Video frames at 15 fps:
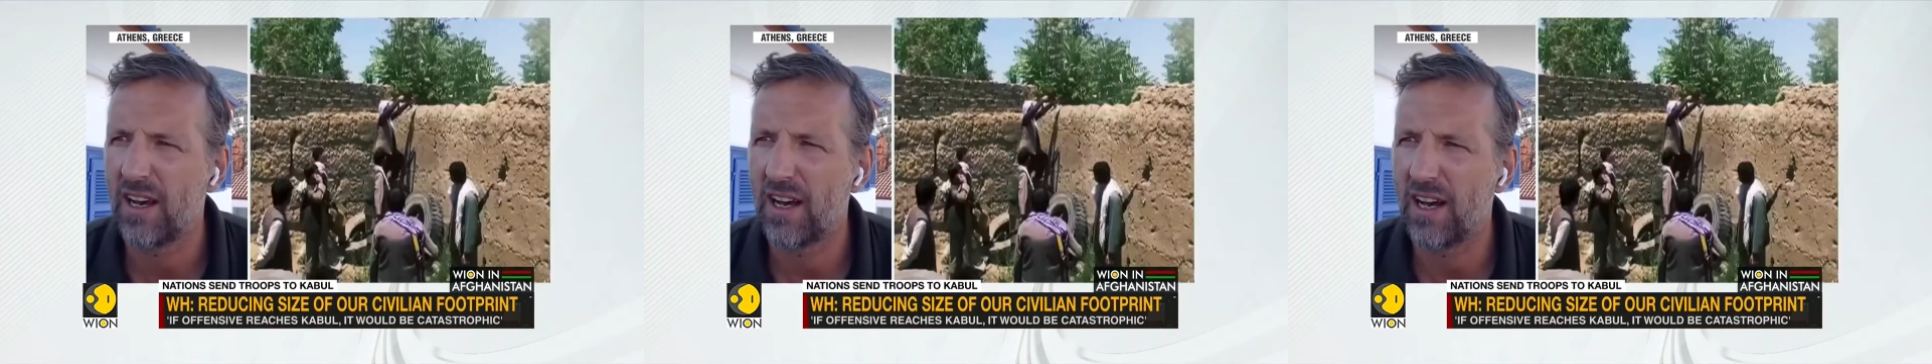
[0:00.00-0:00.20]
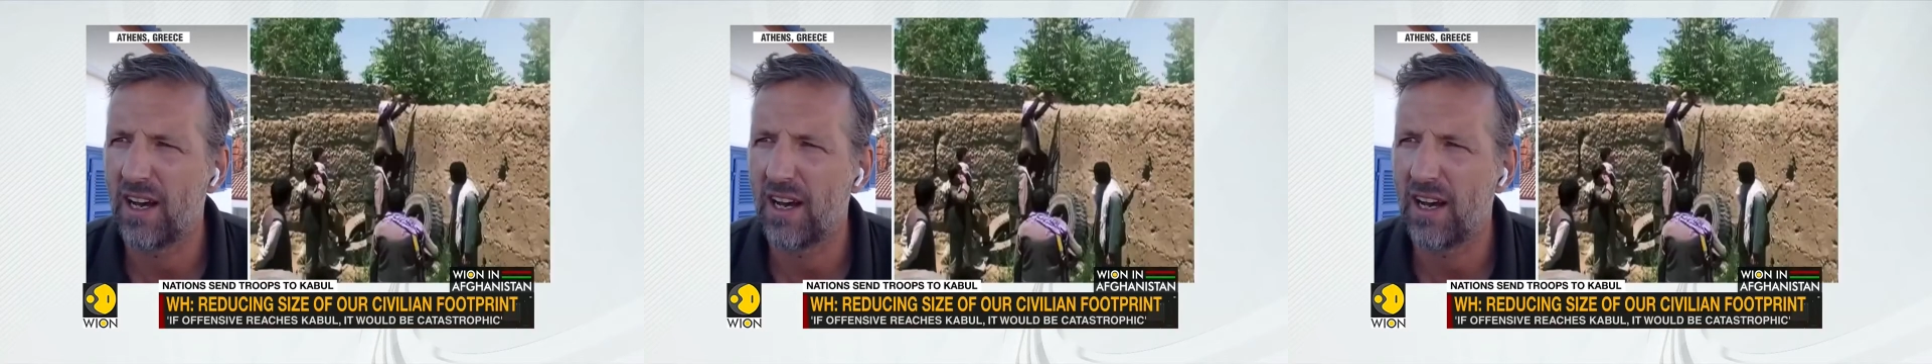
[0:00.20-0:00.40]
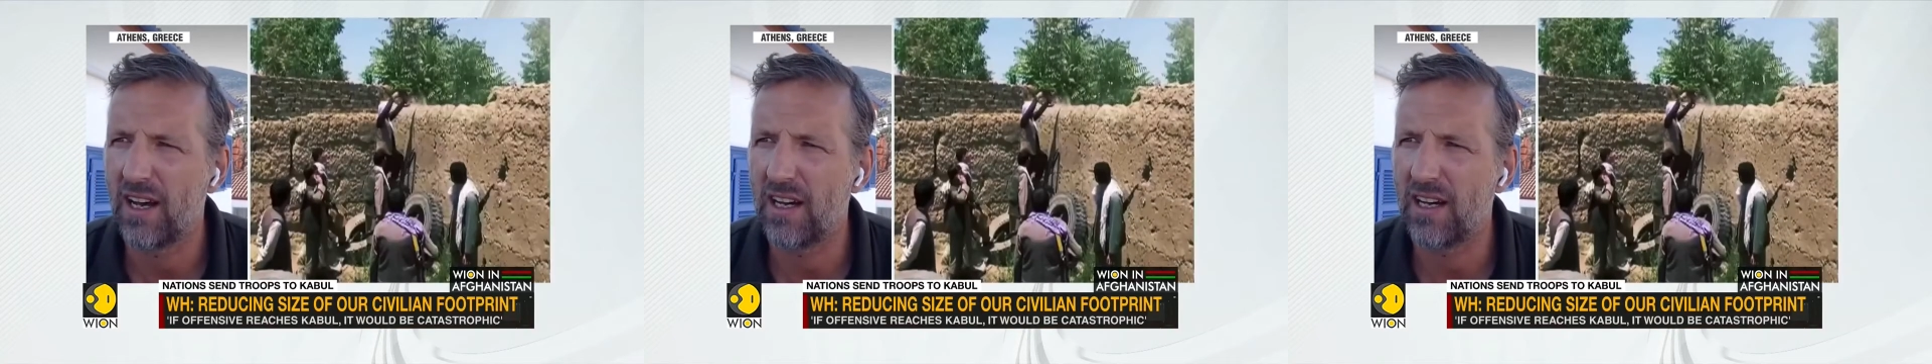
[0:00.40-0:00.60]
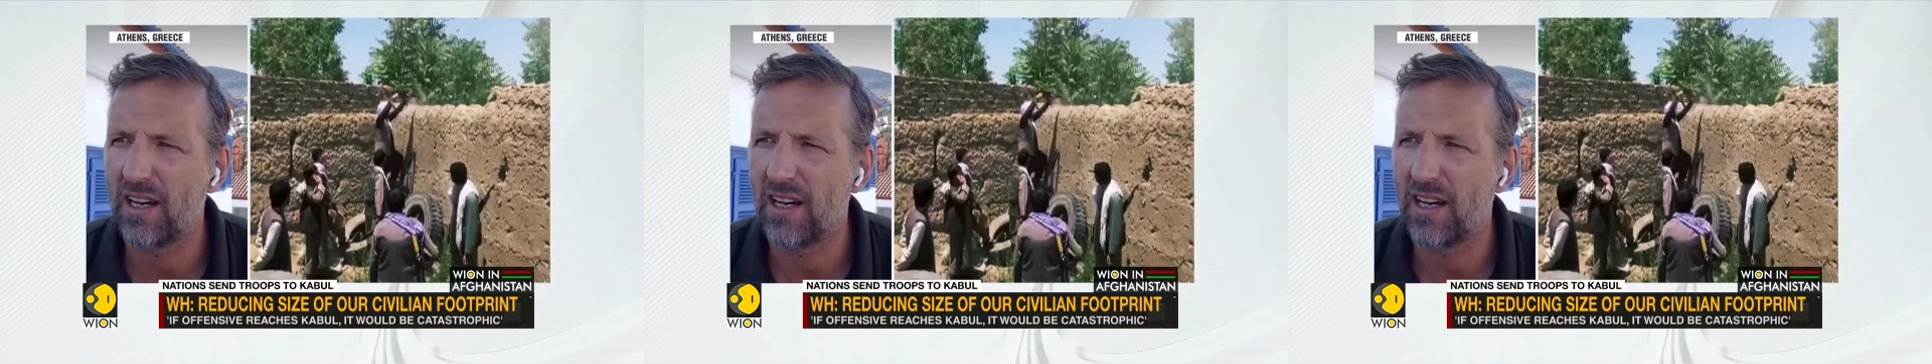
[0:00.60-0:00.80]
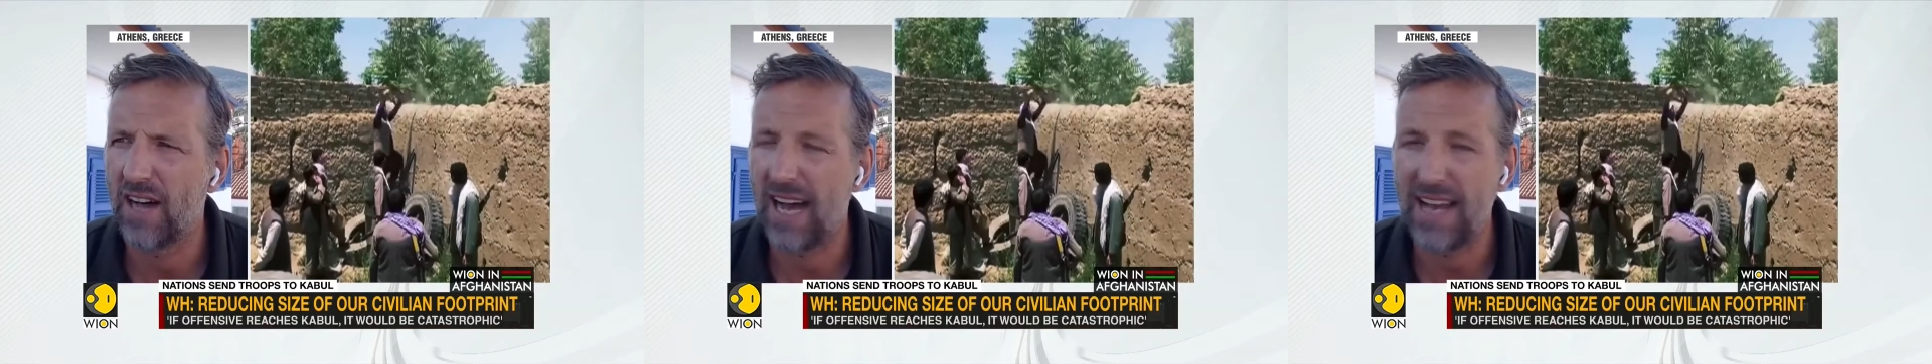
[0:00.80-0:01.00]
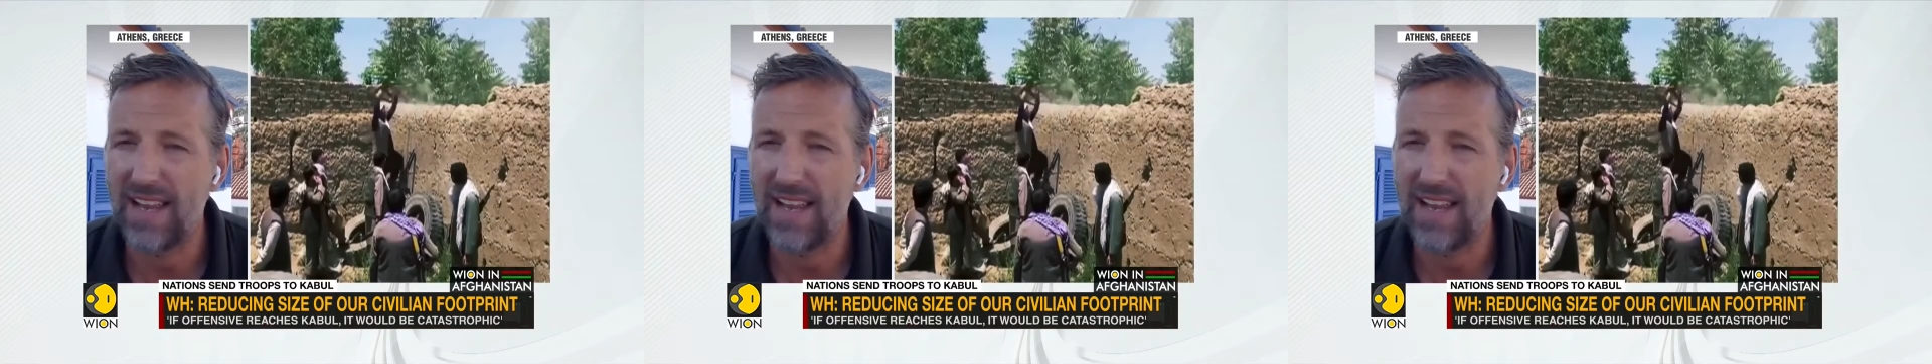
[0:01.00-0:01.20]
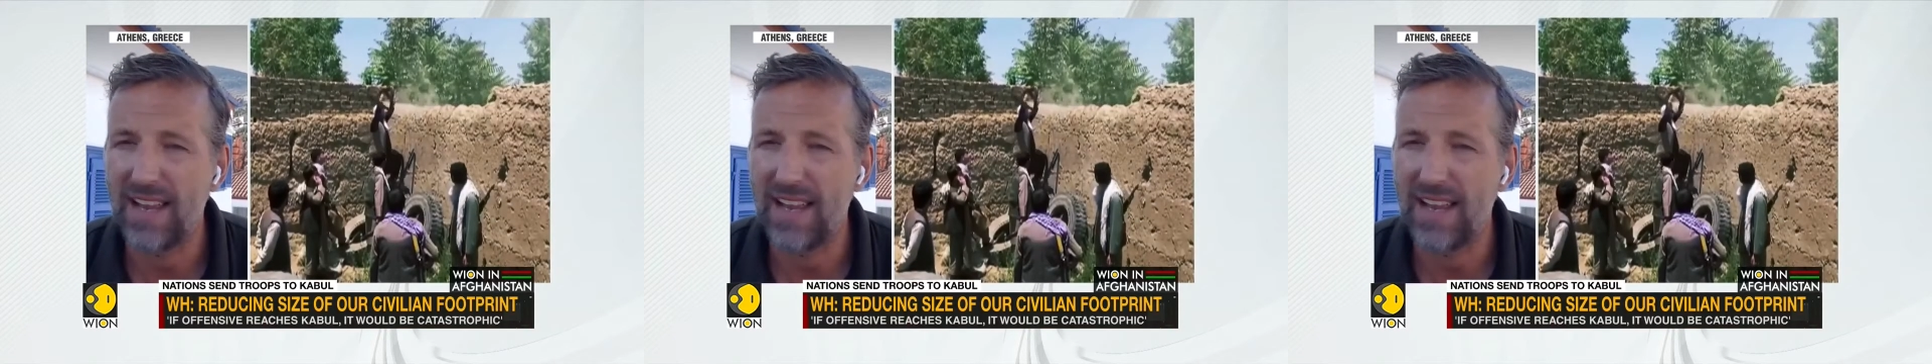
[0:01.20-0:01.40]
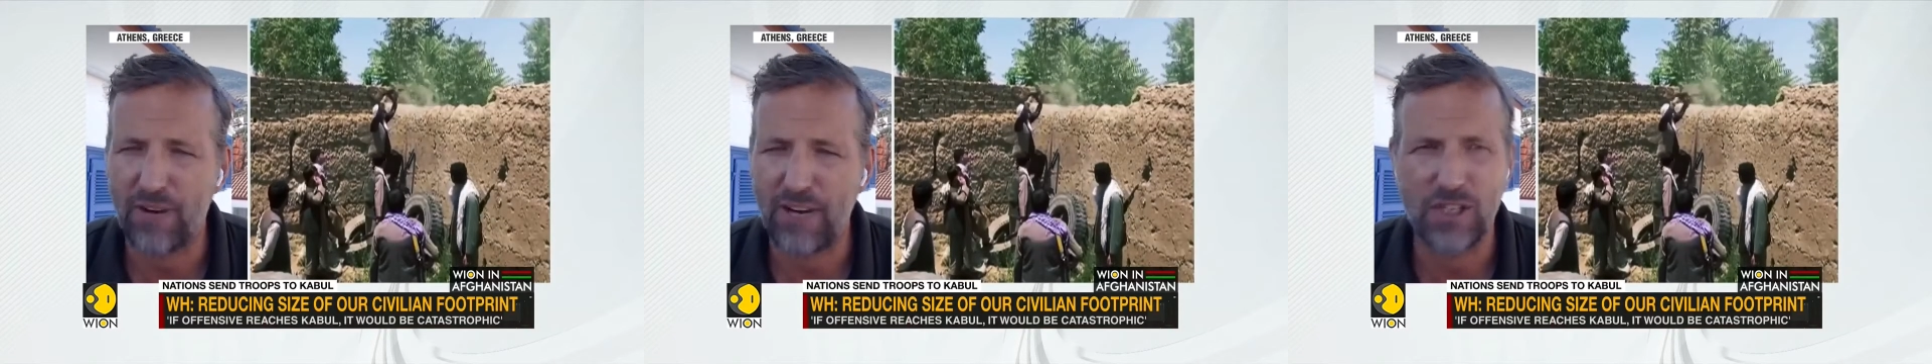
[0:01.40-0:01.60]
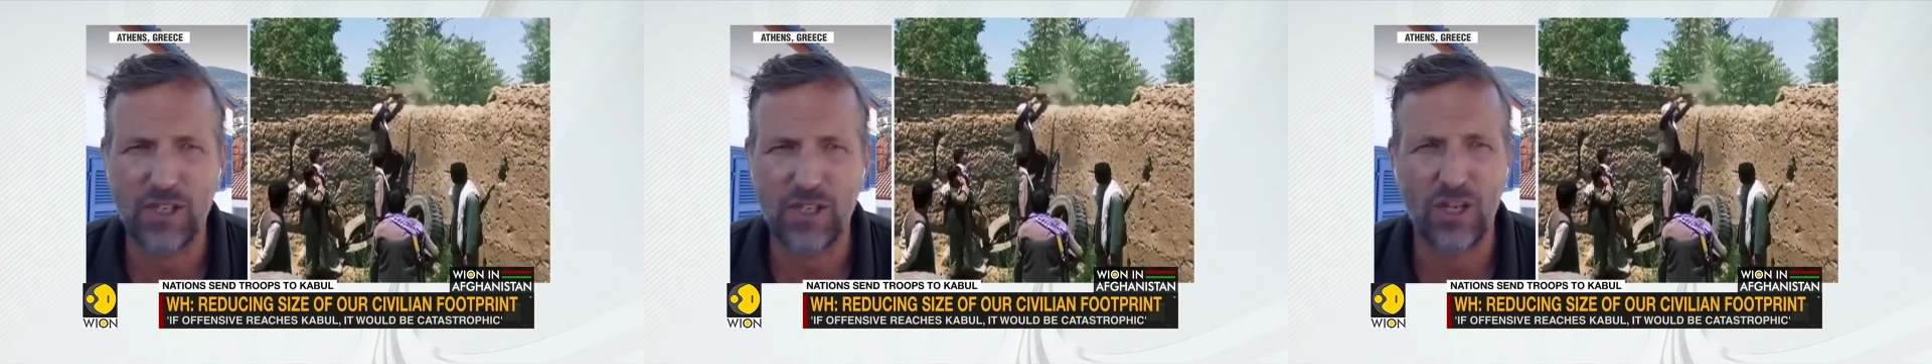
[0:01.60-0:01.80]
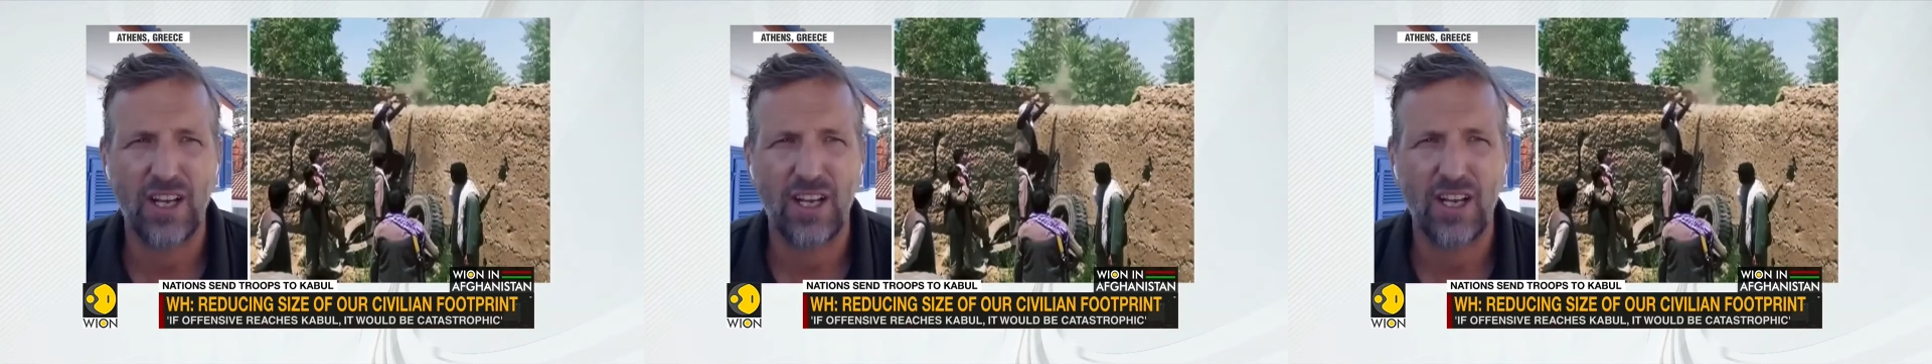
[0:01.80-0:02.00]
and the French,